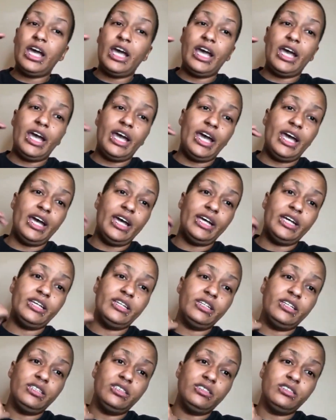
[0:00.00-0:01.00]

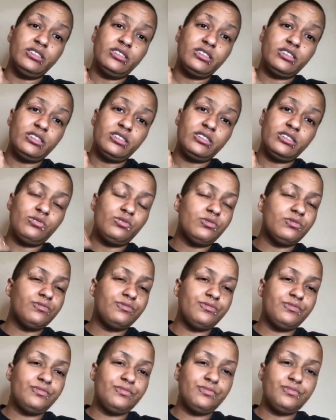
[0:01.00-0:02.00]
And
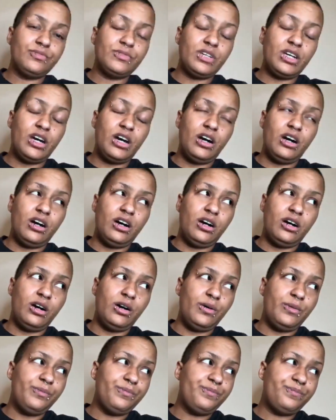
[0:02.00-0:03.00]

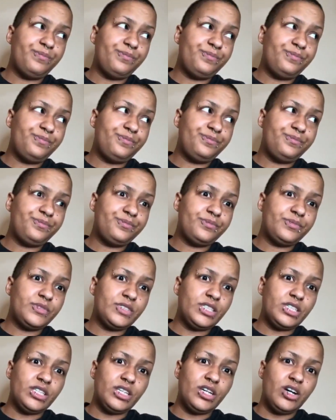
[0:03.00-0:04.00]
uh,
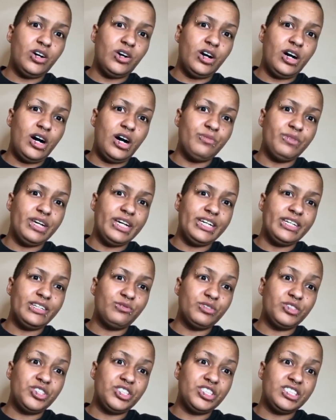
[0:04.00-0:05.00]
I'm like,
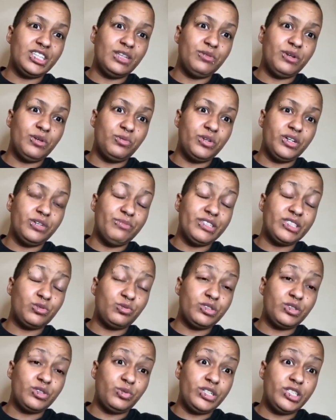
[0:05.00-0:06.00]
when she said about what messing
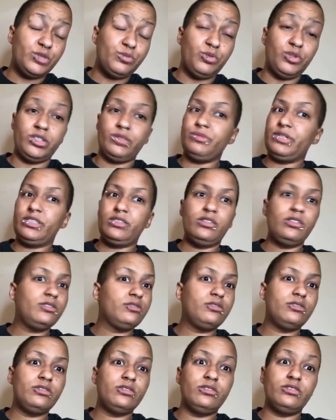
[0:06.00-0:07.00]
with the Ouija board, I'm like,
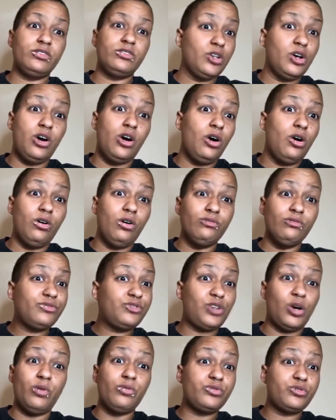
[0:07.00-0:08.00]
no,
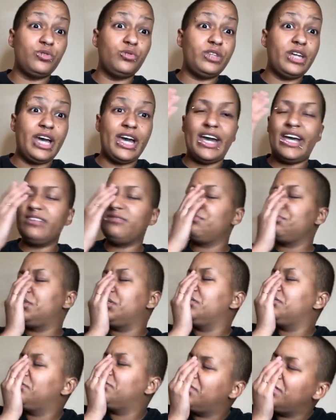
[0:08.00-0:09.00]
don't do that
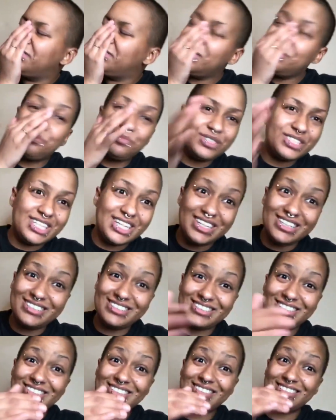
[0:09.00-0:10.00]

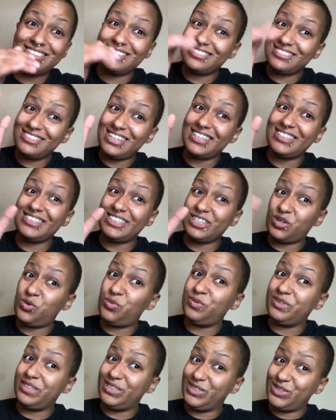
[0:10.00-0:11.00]
because that's like
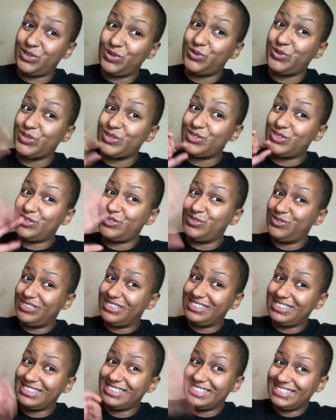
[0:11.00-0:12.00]
opening the door to
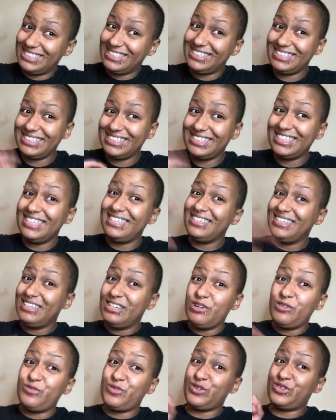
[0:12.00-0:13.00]

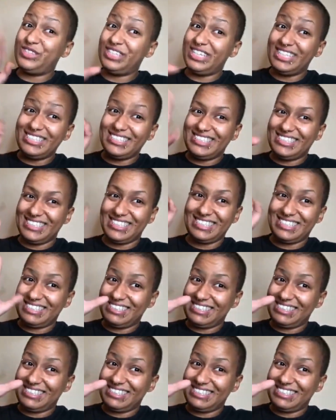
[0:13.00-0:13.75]
for things to